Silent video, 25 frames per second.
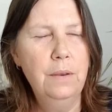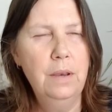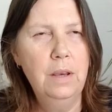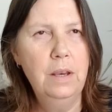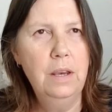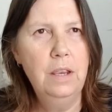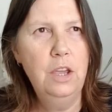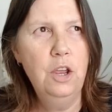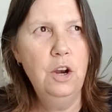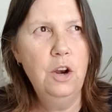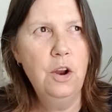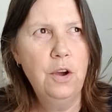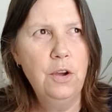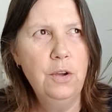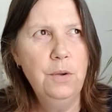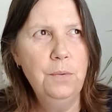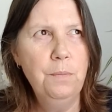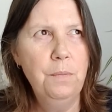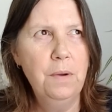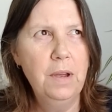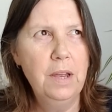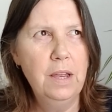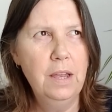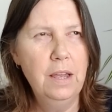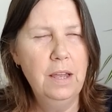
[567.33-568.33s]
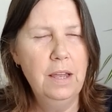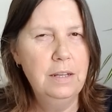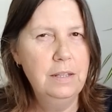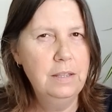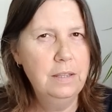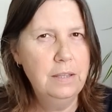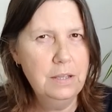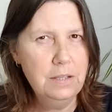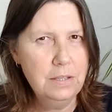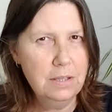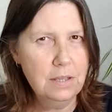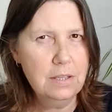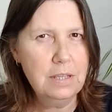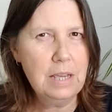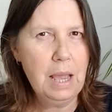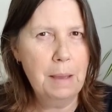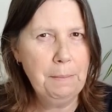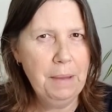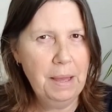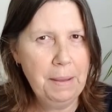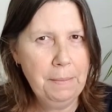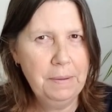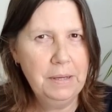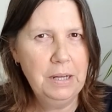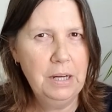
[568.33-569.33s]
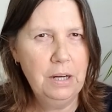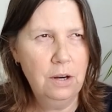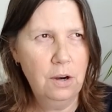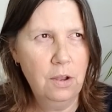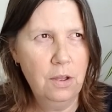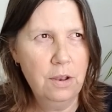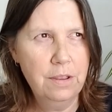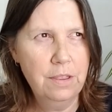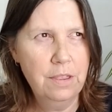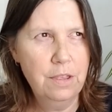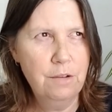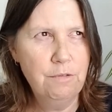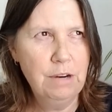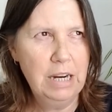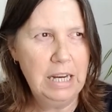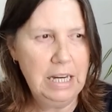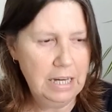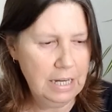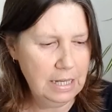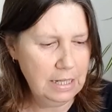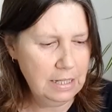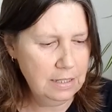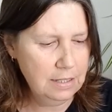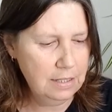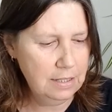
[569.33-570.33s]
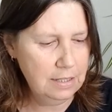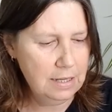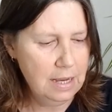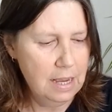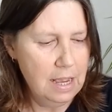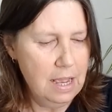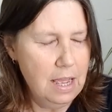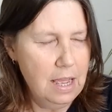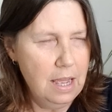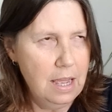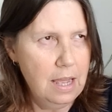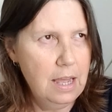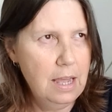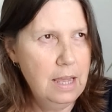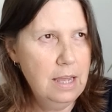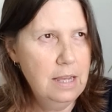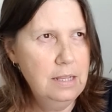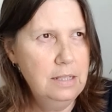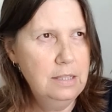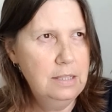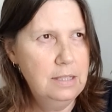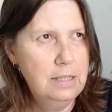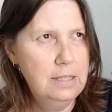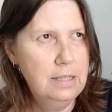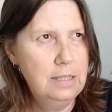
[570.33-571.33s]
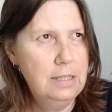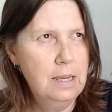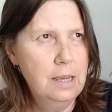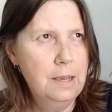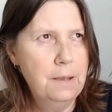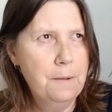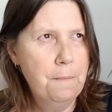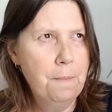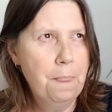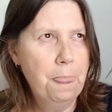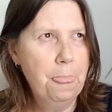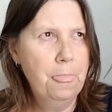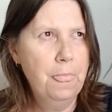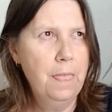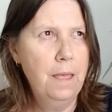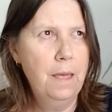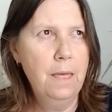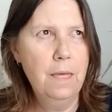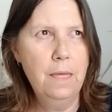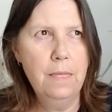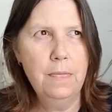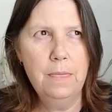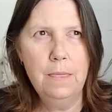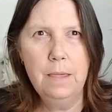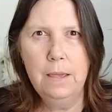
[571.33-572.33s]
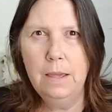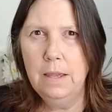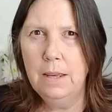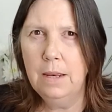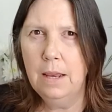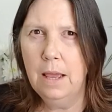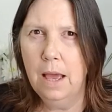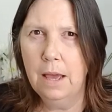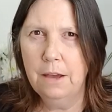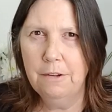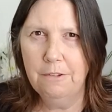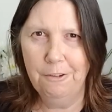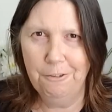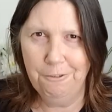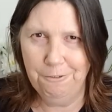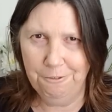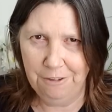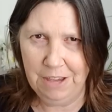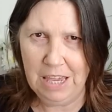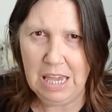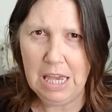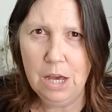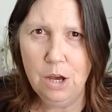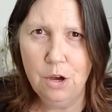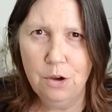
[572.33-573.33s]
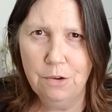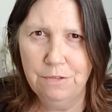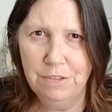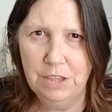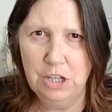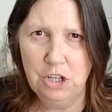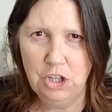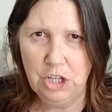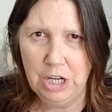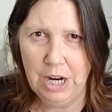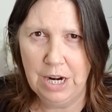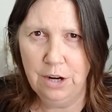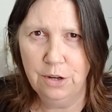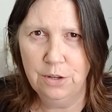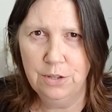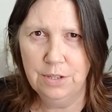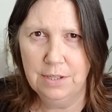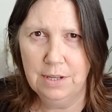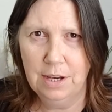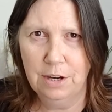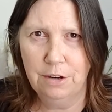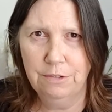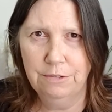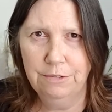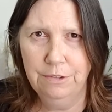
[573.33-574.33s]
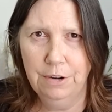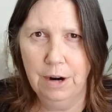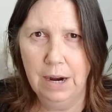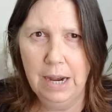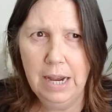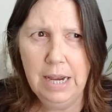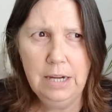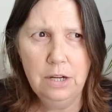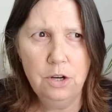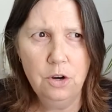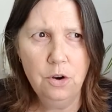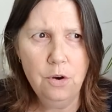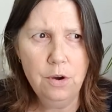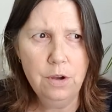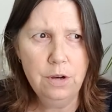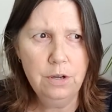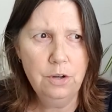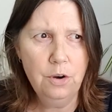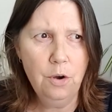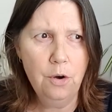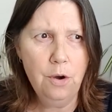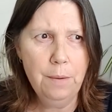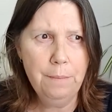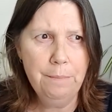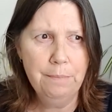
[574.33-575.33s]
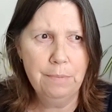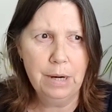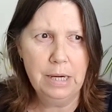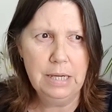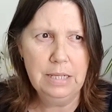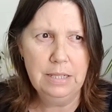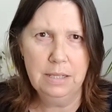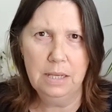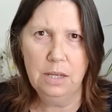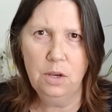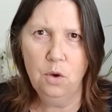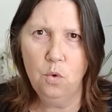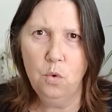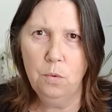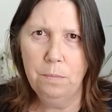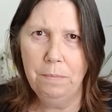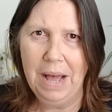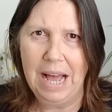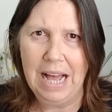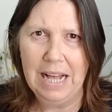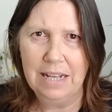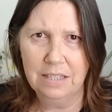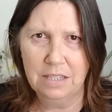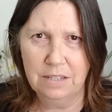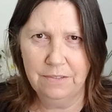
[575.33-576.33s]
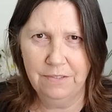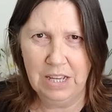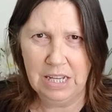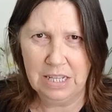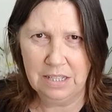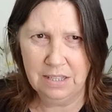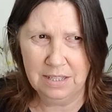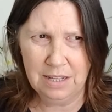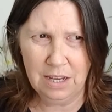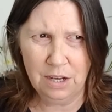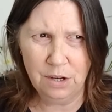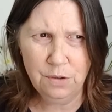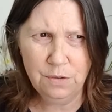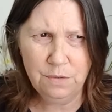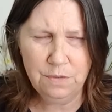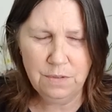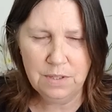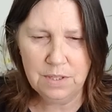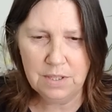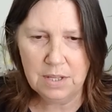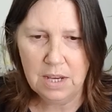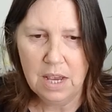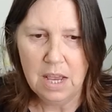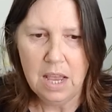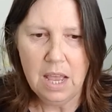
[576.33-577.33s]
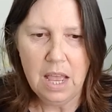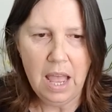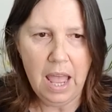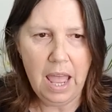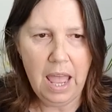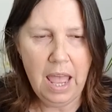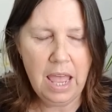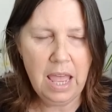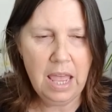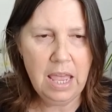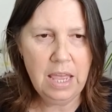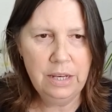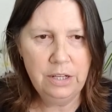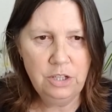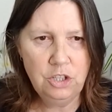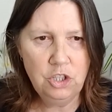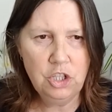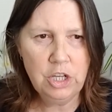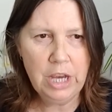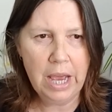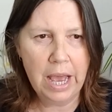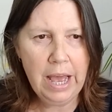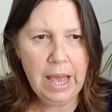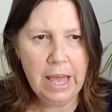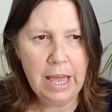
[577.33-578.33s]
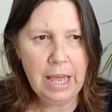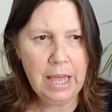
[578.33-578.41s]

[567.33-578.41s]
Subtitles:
you know, and this has come up in a lot of the readings, it's a fear of the shadow self, right? Not embracing all parts of ourselves, and